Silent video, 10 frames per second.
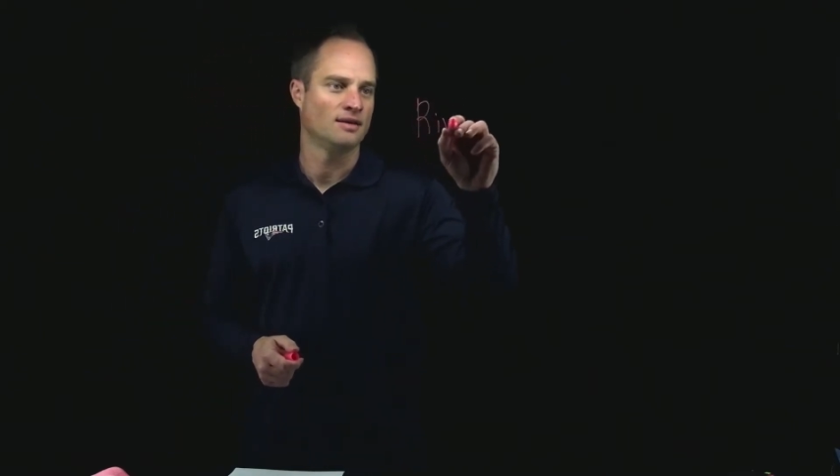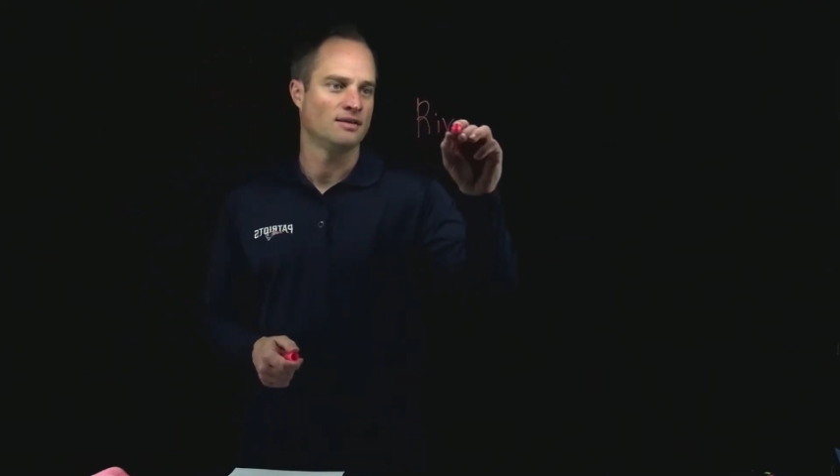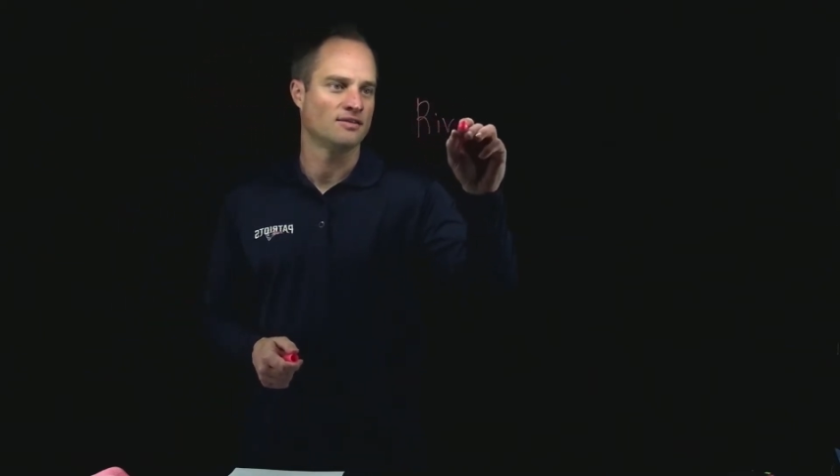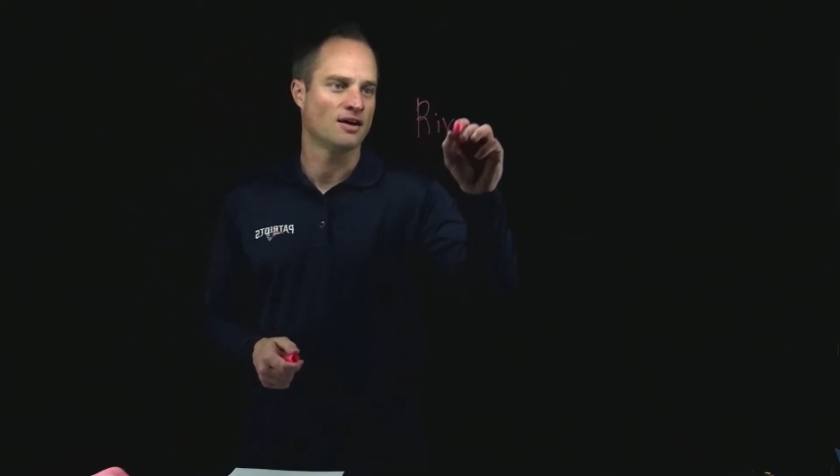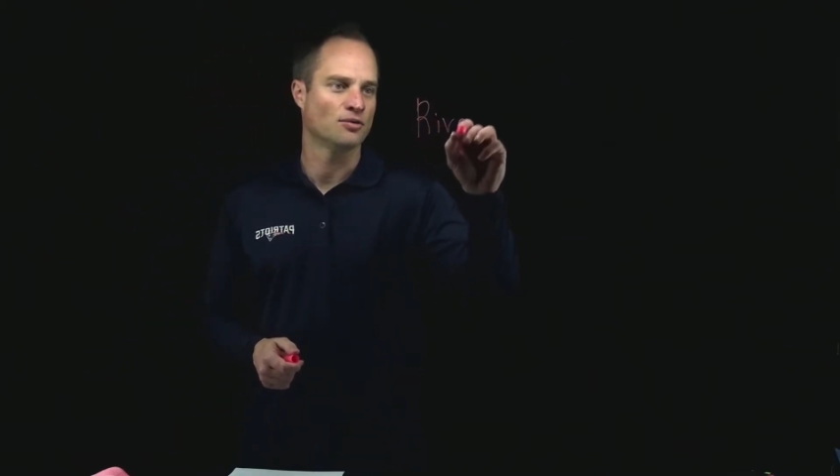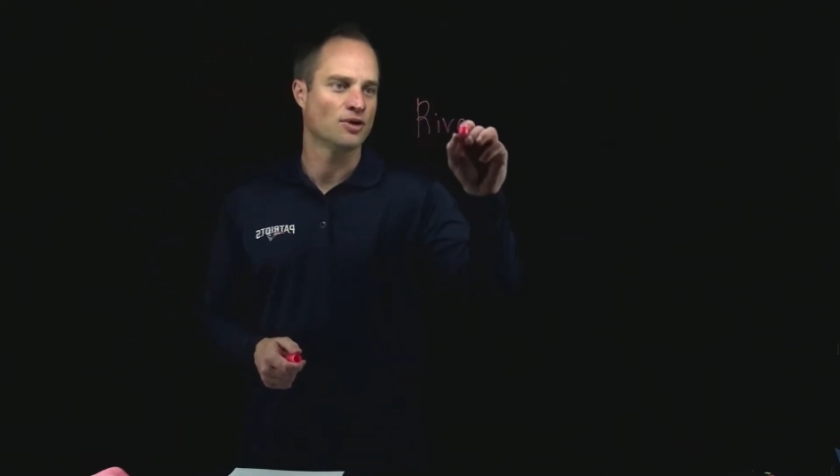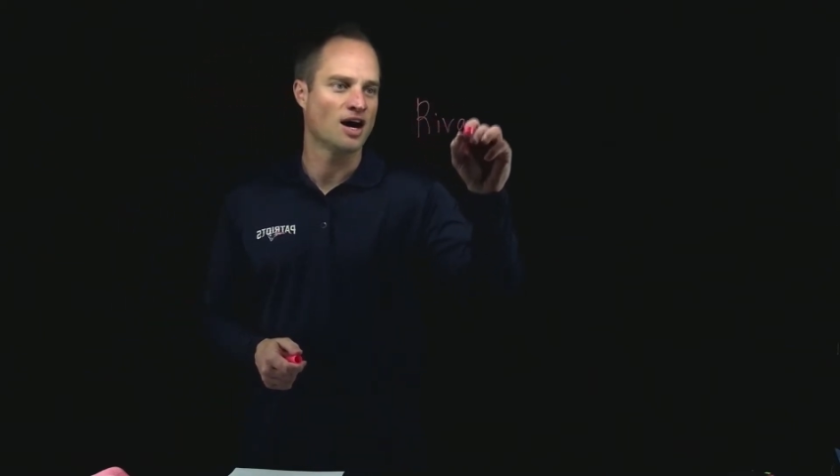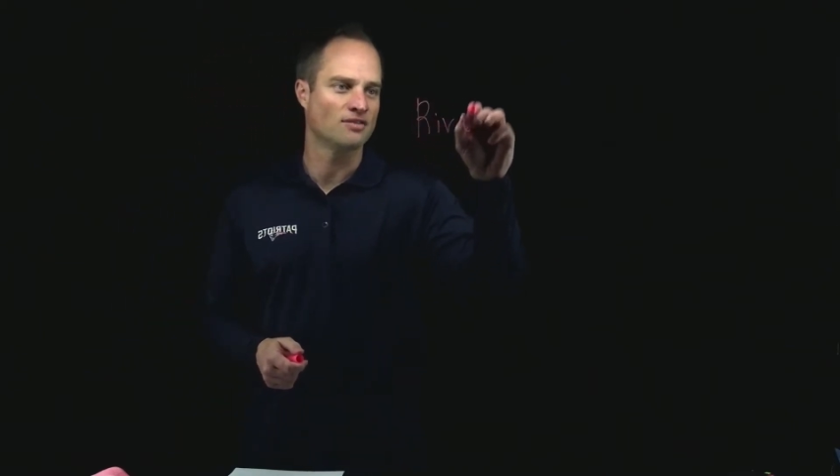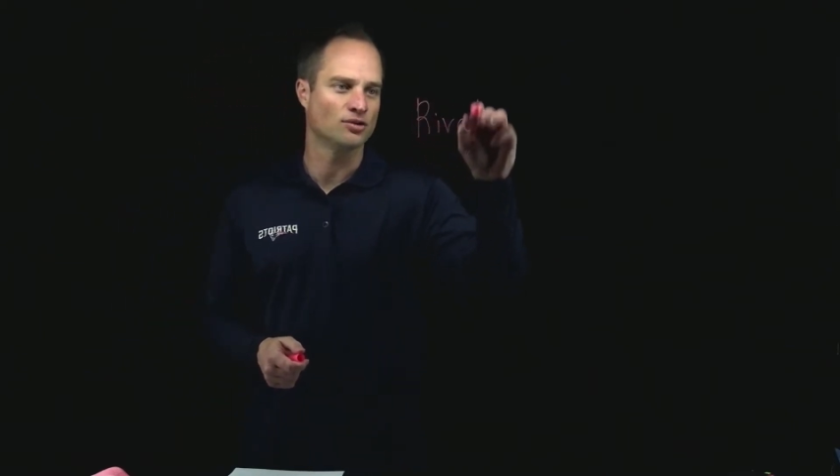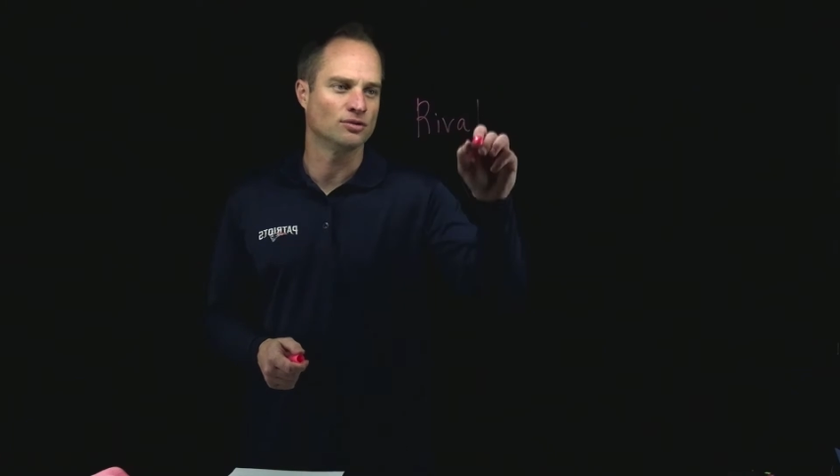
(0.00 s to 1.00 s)
is how
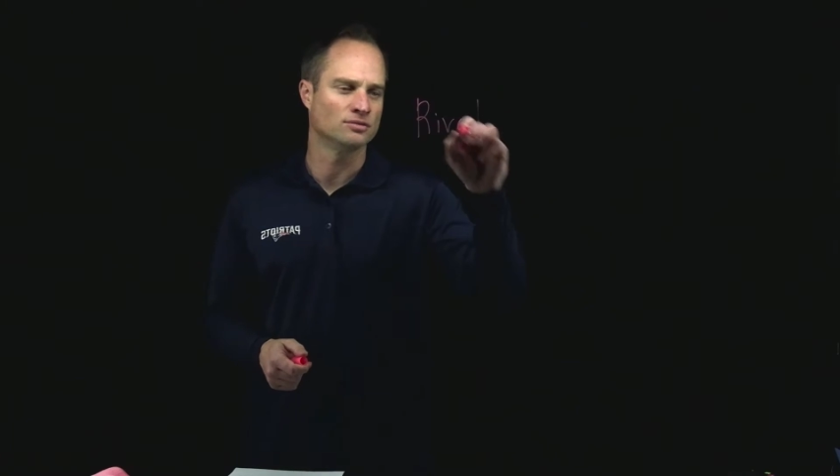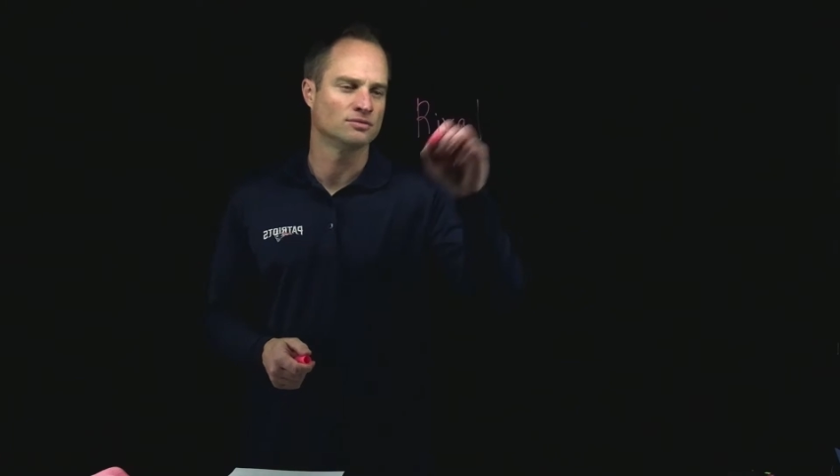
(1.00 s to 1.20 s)
rivalness